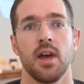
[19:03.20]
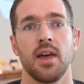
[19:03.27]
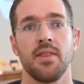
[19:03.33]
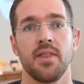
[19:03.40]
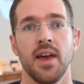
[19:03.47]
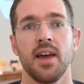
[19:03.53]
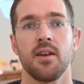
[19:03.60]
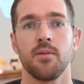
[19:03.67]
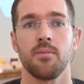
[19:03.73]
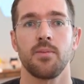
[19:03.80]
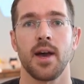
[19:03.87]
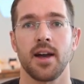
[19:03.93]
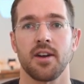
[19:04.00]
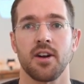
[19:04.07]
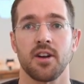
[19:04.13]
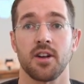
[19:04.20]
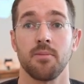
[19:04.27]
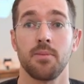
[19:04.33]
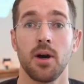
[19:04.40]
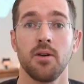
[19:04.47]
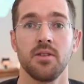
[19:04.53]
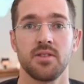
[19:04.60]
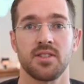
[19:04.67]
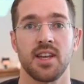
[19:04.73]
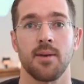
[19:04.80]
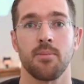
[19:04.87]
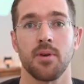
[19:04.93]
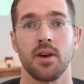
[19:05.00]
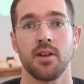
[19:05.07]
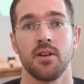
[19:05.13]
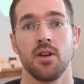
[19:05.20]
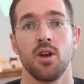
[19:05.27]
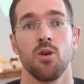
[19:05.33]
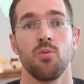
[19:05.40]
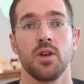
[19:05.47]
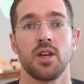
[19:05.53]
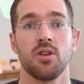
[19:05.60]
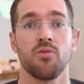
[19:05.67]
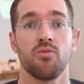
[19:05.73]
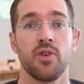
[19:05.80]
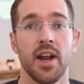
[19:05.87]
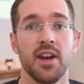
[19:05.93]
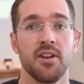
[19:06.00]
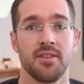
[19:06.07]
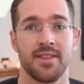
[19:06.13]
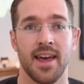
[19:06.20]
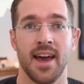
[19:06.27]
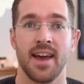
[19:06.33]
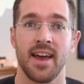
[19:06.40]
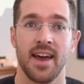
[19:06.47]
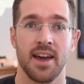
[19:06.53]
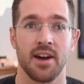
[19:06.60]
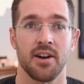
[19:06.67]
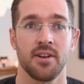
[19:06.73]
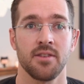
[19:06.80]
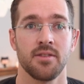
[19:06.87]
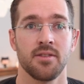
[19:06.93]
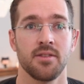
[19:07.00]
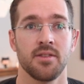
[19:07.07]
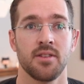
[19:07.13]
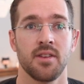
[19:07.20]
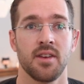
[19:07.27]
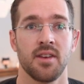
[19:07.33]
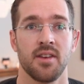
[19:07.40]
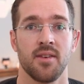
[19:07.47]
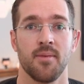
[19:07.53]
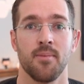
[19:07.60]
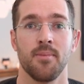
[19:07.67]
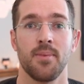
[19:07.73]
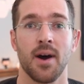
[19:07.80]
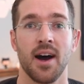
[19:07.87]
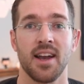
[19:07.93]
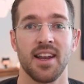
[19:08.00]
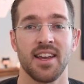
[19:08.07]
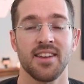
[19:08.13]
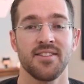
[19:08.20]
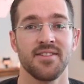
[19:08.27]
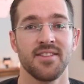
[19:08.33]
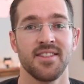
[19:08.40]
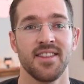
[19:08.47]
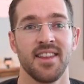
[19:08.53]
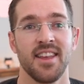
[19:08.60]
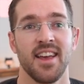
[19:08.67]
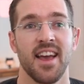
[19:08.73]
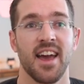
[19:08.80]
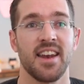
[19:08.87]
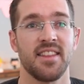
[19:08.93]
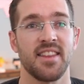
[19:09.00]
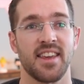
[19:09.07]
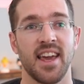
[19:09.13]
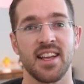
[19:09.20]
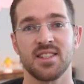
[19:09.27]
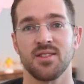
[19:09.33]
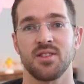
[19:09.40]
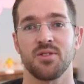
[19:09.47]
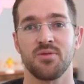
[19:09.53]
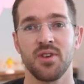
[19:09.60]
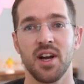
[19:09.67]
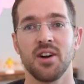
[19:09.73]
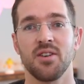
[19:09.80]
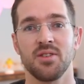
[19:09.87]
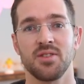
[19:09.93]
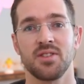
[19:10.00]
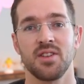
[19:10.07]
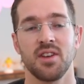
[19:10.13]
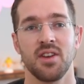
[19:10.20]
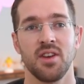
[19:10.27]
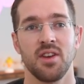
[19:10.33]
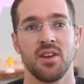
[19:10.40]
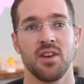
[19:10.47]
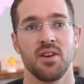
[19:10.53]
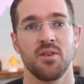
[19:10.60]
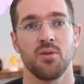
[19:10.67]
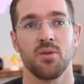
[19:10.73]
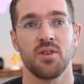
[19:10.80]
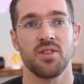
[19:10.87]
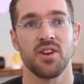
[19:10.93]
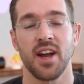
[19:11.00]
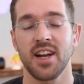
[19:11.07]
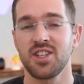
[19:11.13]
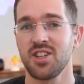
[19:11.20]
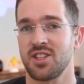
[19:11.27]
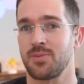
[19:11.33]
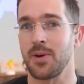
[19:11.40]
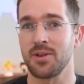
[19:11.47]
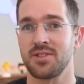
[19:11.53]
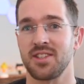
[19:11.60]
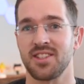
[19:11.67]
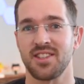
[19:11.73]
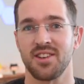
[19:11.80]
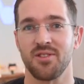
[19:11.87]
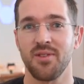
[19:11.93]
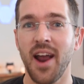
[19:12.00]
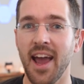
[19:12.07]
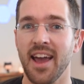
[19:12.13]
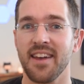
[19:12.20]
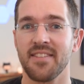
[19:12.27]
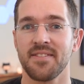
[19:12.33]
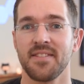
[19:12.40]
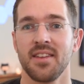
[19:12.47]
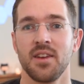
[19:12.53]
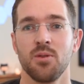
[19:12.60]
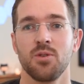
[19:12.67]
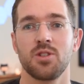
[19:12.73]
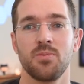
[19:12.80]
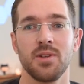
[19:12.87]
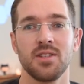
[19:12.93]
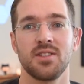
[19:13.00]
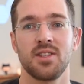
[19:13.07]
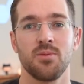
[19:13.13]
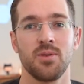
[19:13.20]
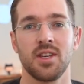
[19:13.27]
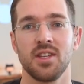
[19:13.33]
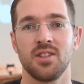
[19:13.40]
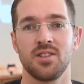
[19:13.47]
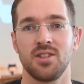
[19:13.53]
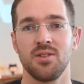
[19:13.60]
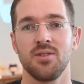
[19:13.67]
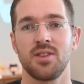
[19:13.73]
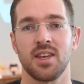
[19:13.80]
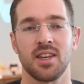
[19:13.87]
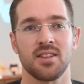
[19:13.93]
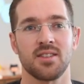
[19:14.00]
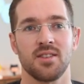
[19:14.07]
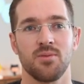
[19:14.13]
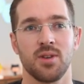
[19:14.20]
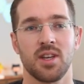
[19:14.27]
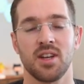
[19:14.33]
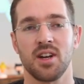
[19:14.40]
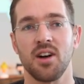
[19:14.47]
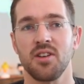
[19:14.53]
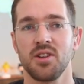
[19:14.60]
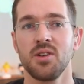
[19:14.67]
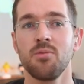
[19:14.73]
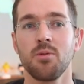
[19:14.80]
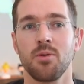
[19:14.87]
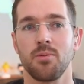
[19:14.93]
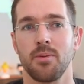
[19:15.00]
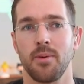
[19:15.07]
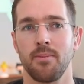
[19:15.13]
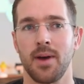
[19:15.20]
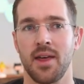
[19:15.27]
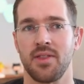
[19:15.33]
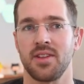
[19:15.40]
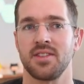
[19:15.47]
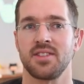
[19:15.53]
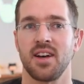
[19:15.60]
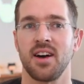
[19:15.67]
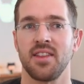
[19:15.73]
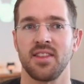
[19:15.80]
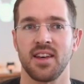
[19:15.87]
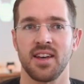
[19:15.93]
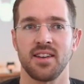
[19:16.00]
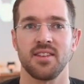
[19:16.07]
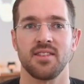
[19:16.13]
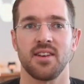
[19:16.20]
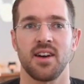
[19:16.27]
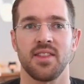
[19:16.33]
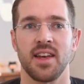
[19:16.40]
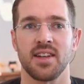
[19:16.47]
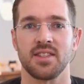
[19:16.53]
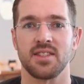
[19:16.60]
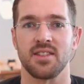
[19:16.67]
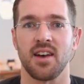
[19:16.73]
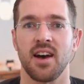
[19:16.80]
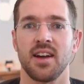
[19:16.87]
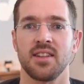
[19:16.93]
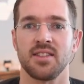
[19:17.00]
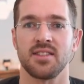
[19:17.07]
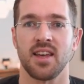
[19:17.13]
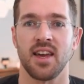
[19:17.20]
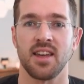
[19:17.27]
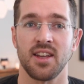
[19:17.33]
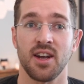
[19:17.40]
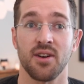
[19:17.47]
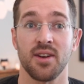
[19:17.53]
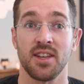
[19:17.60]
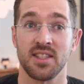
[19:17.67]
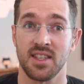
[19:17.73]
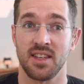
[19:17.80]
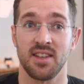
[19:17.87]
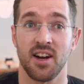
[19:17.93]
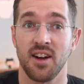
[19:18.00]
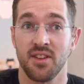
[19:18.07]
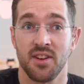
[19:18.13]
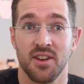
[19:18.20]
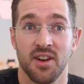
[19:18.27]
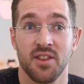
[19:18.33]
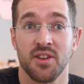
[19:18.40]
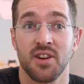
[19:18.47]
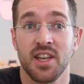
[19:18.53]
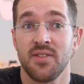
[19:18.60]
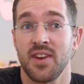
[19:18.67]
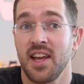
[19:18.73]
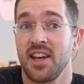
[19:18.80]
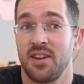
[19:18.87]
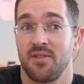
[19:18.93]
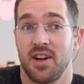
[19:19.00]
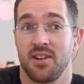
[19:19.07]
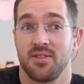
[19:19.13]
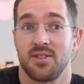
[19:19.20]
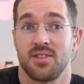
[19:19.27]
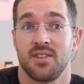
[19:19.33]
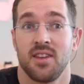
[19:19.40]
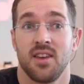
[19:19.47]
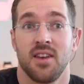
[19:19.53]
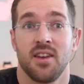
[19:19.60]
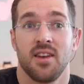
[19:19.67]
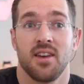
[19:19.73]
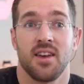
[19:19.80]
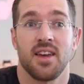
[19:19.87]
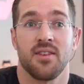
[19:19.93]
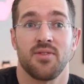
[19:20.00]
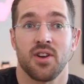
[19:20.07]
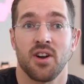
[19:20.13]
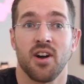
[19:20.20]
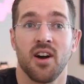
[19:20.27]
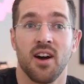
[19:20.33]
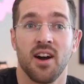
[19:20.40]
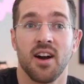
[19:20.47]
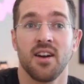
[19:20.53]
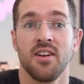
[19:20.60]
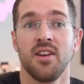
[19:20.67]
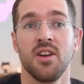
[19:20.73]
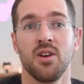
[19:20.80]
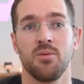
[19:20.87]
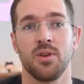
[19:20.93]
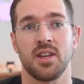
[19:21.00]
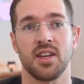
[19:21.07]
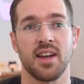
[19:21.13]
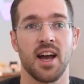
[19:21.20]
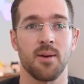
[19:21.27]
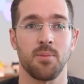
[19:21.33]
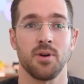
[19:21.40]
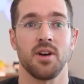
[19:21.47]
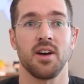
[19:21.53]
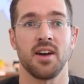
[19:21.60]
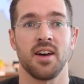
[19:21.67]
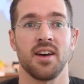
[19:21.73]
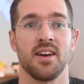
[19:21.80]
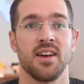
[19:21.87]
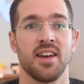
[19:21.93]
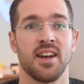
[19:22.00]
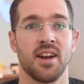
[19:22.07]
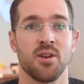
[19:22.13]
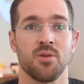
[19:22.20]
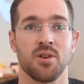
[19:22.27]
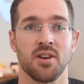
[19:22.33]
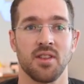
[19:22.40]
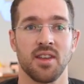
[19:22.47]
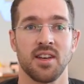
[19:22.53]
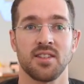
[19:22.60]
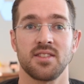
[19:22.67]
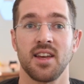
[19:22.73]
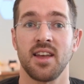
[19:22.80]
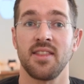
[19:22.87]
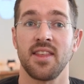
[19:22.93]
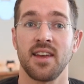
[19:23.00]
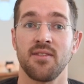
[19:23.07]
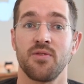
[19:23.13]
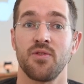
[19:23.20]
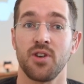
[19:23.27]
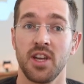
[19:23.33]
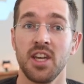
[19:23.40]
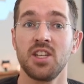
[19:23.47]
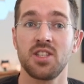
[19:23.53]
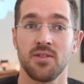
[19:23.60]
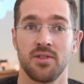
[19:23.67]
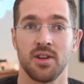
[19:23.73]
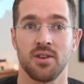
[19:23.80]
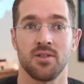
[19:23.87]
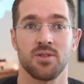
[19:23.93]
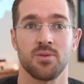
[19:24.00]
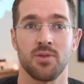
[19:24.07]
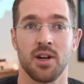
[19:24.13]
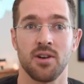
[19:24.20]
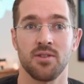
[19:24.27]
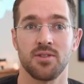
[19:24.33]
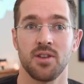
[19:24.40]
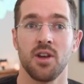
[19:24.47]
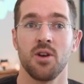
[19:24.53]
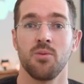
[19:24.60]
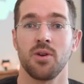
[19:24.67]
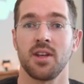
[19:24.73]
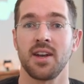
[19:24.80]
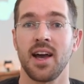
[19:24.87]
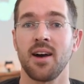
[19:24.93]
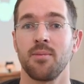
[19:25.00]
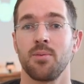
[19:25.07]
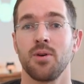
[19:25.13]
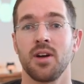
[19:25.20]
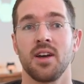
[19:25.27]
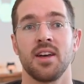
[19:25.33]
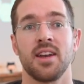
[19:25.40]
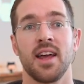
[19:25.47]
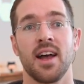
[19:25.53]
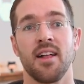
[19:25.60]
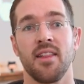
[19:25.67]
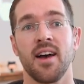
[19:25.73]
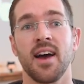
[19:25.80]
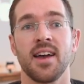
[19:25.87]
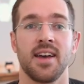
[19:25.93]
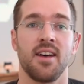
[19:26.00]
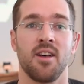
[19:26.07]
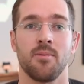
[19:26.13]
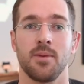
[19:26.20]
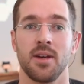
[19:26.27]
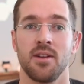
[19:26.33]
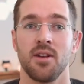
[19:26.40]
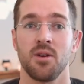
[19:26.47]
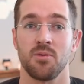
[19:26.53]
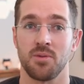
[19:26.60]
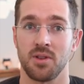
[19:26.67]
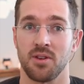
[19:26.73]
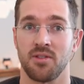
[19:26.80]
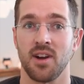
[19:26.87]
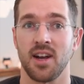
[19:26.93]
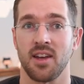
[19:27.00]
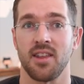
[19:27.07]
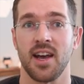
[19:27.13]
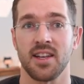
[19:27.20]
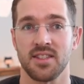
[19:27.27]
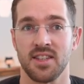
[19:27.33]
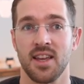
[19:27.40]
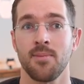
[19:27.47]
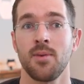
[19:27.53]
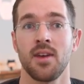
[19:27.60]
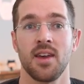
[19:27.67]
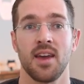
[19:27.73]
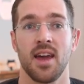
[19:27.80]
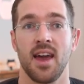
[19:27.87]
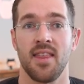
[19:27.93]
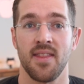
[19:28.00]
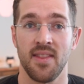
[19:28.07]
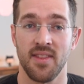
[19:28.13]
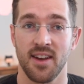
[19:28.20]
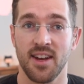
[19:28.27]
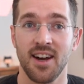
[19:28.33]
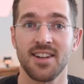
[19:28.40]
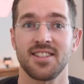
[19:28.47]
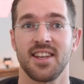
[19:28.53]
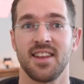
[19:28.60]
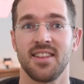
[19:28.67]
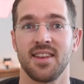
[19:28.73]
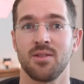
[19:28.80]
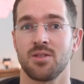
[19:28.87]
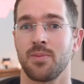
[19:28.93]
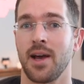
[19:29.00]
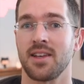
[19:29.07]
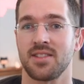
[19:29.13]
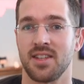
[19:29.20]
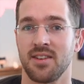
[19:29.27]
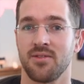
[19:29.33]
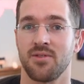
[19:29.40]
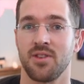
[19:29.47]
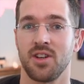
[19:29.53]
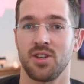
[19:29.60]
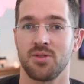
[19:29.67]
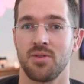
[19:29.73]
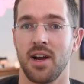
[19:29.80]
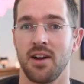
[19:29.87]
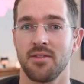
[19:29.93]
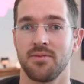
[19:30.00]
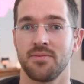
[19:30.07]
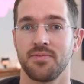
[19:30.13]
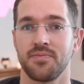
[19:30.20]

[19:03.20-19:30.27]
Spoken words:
And then back in our components template, we can render that header, body, and in the case of the rows, they're actually exposed as an array, which means that we can do things, we can call enumerable methods on that slot and say, are there even any rows? If there are, we can output an unordered list. And then for each of those rows, we can output an li element with the correct class name, and then the content that was passed in for each row.